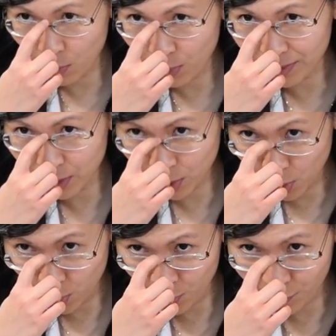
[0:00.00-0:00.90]
or look
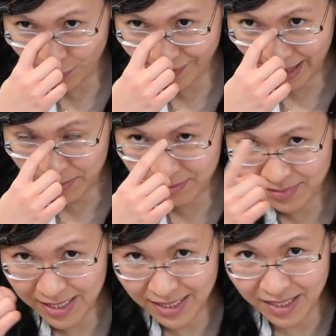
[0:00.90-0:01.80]
over them
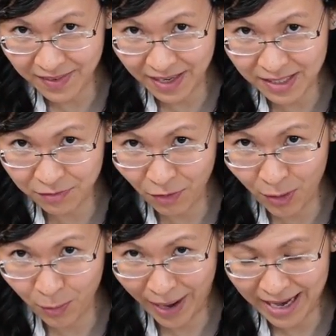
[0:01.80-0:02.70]
to see things
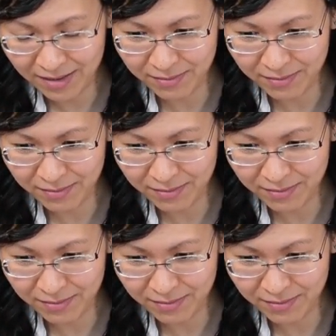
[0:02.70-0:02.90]
far away